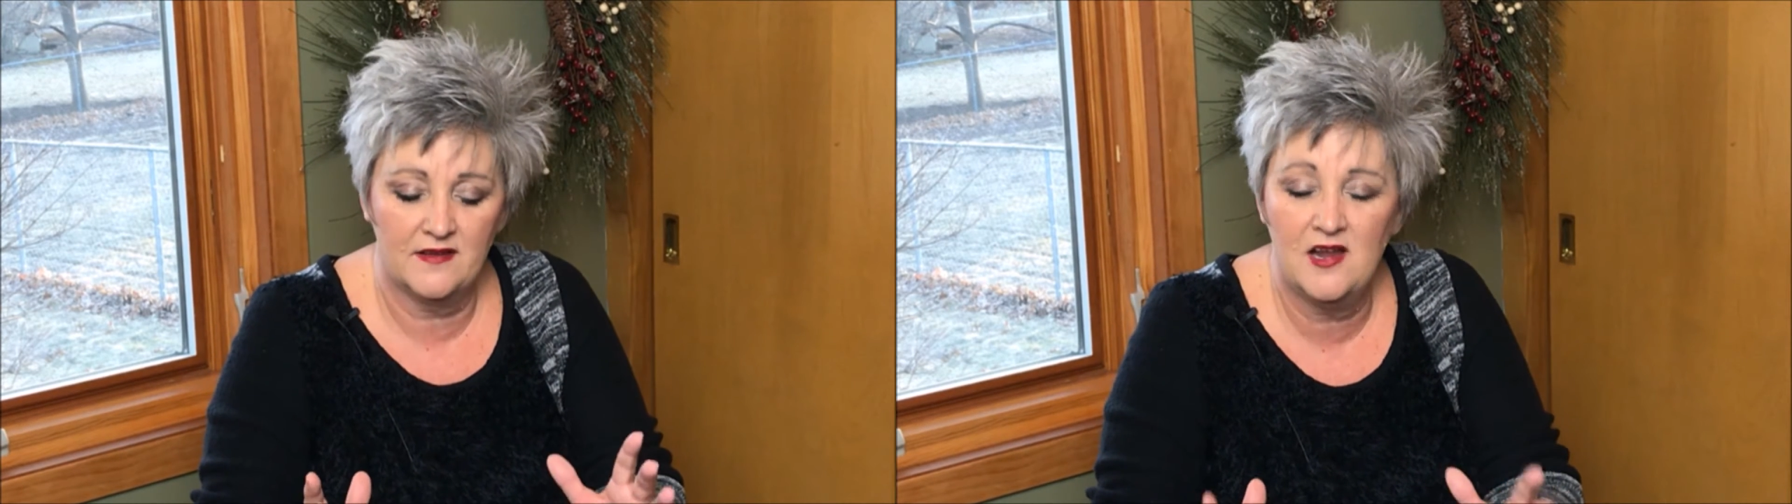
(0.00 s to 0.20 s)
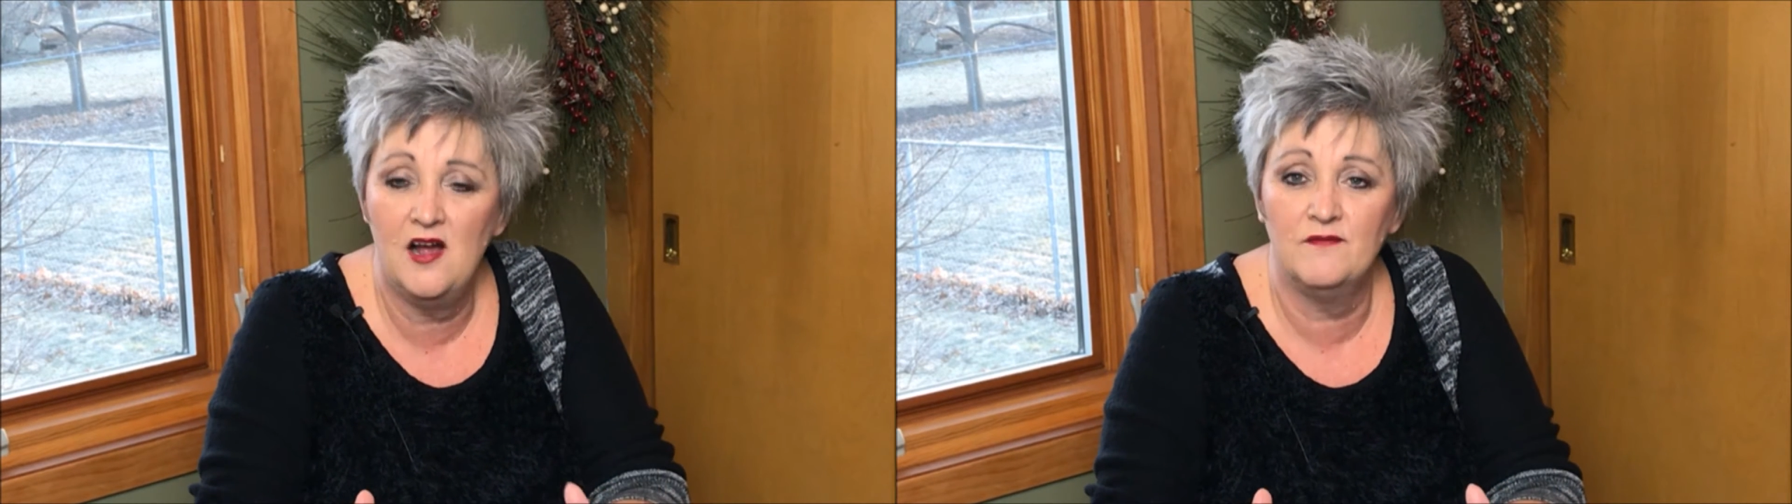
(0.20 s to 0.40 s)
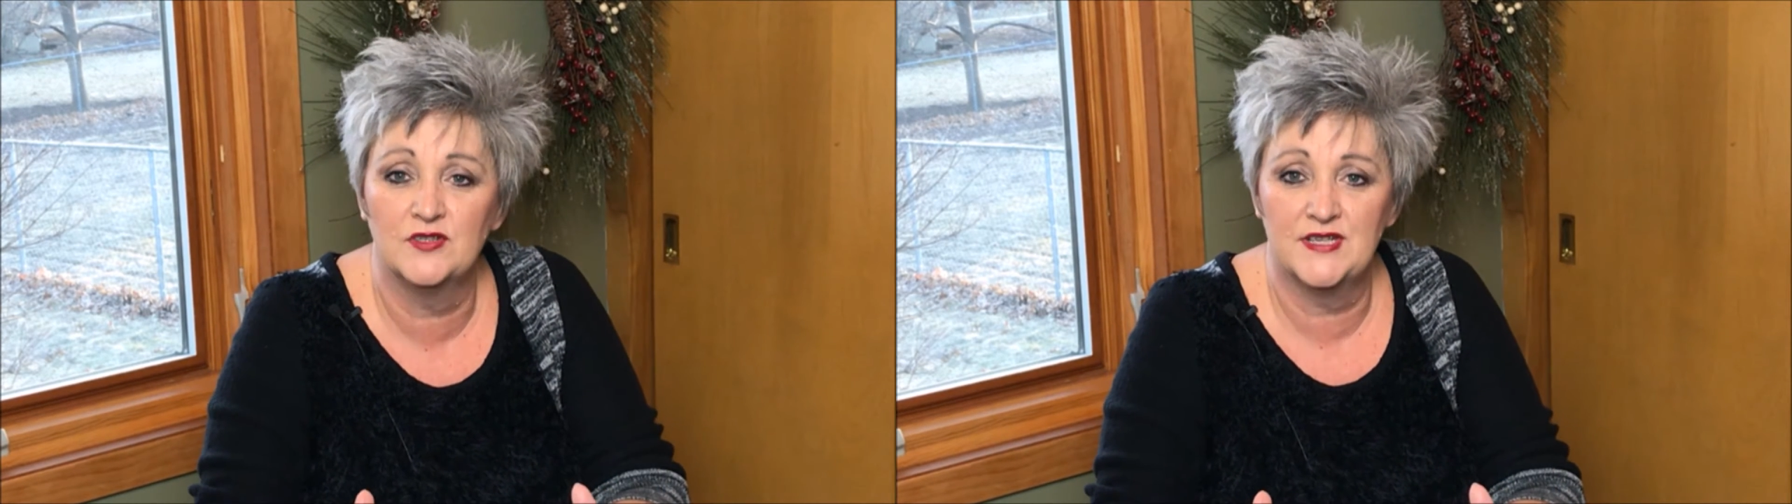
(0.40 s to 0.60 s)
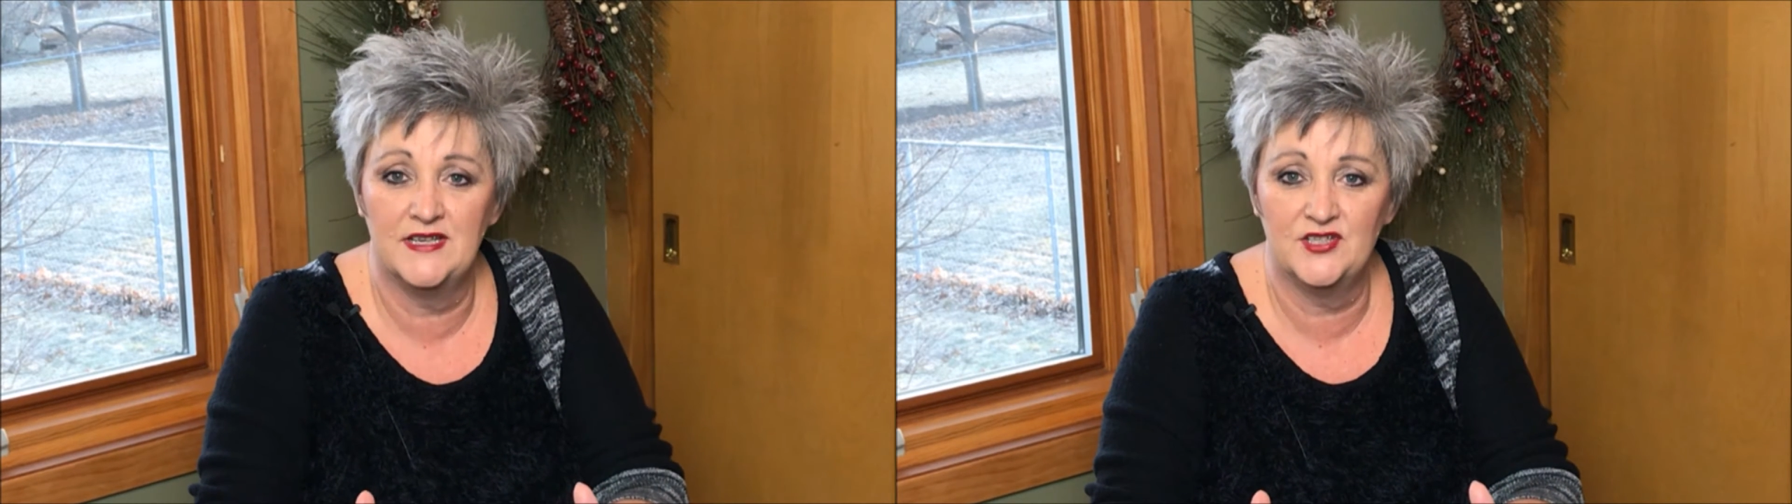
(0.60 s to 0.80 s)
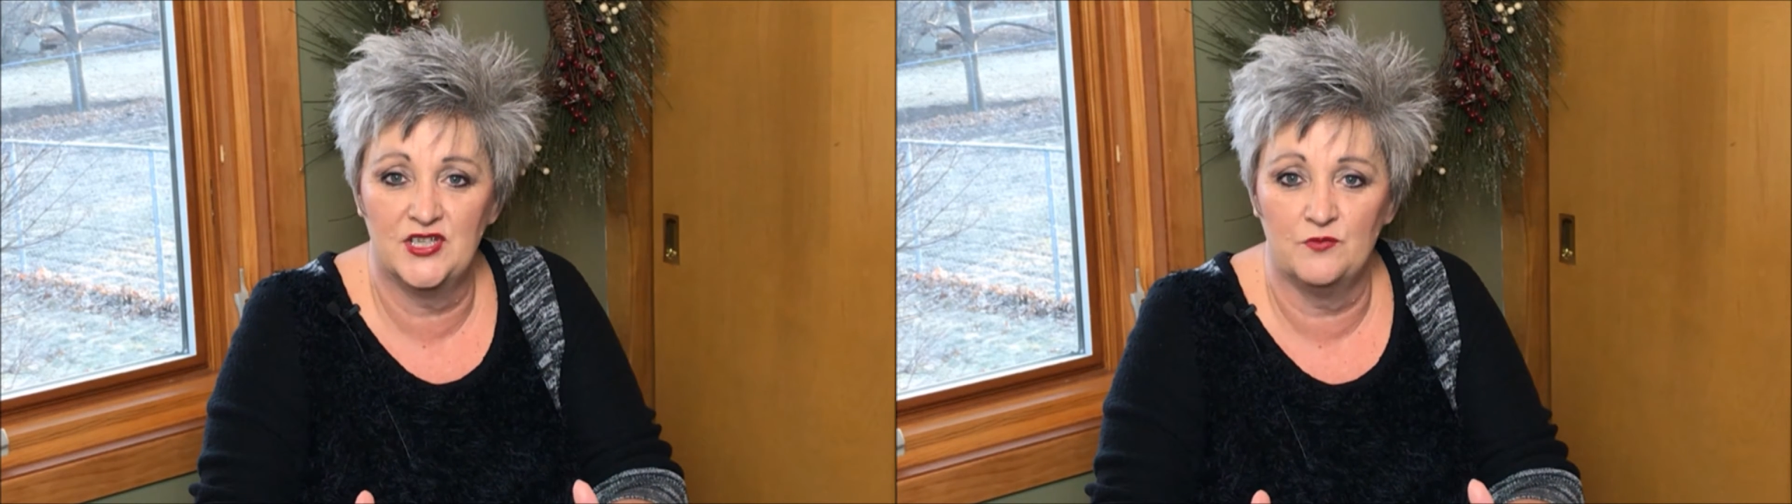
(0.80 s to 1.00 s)

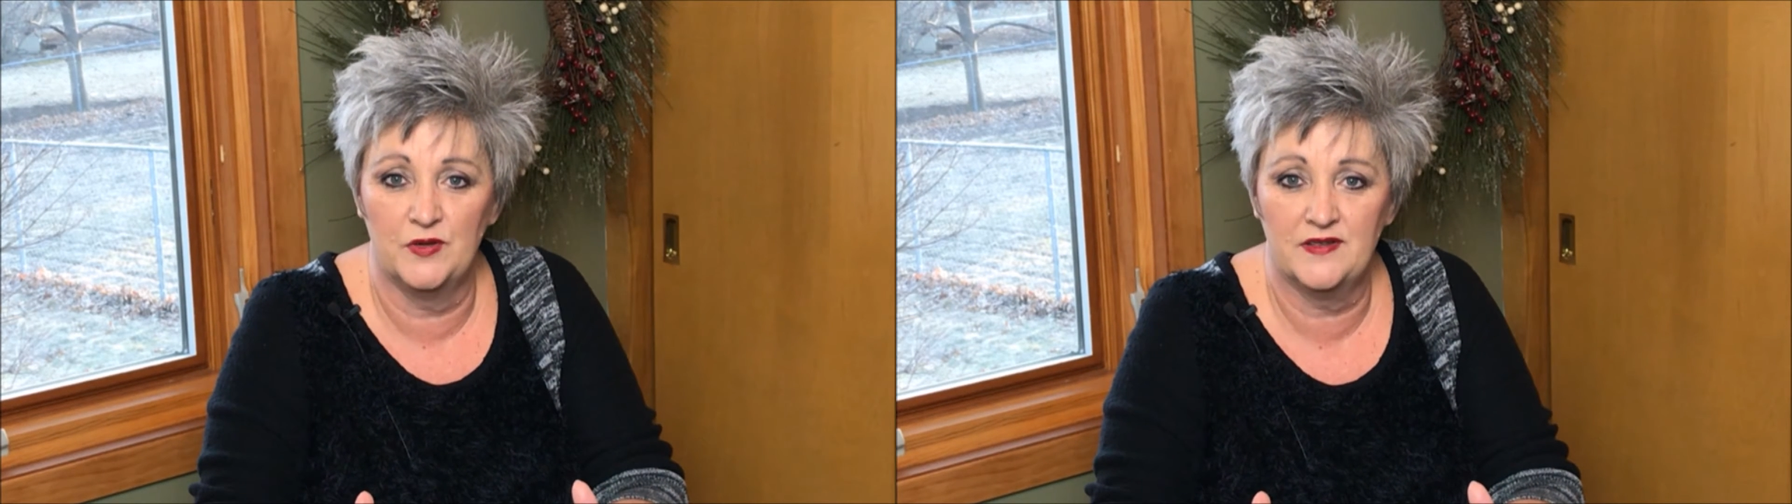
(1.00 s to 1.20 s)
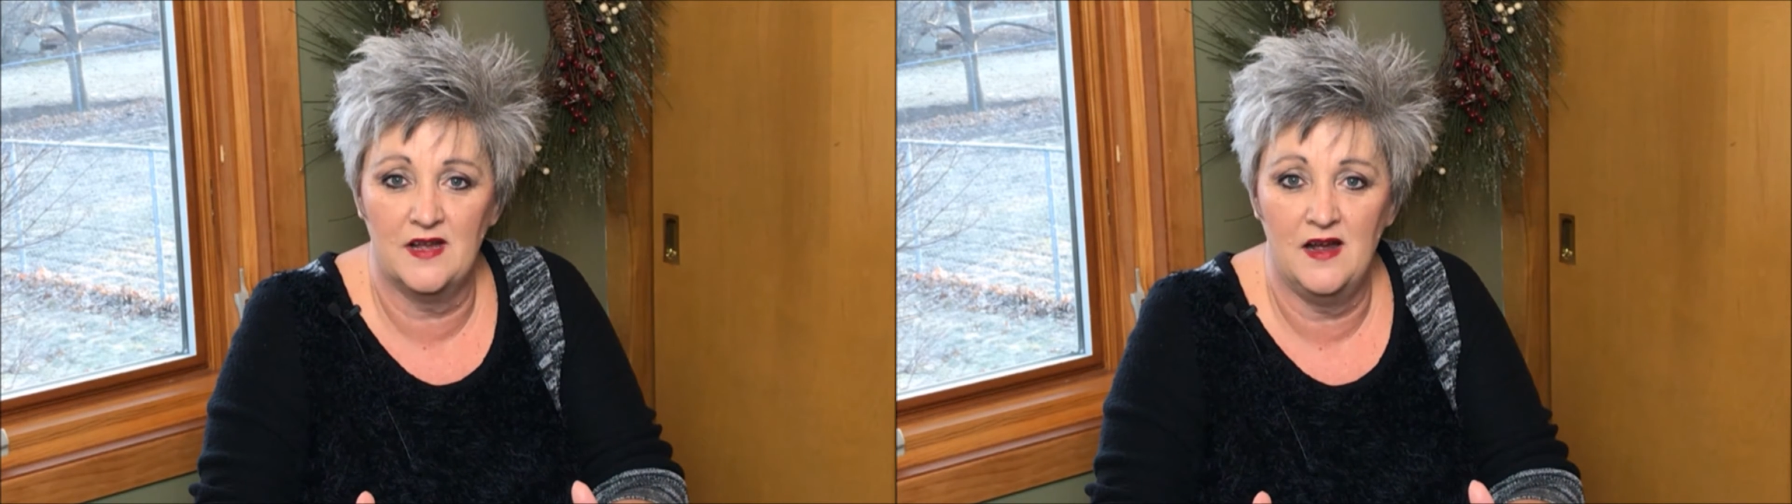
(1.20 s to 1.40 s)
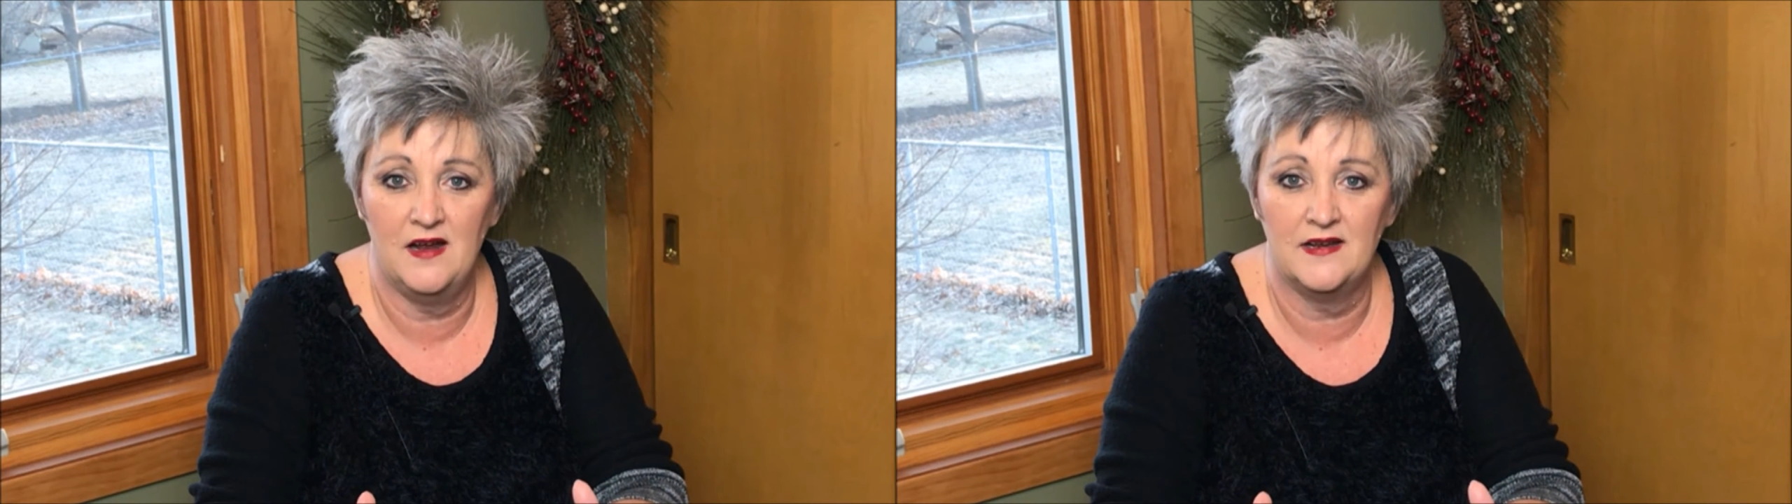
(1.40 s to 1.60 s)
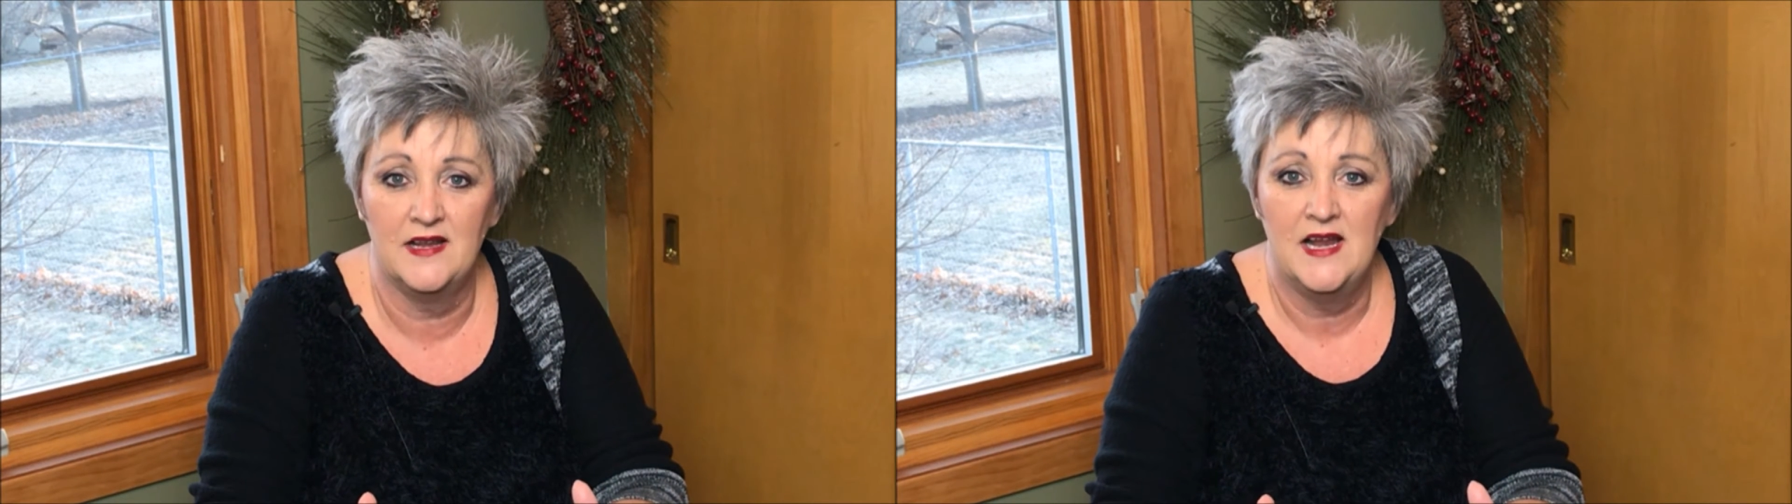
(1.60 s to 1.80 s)
conversation with God.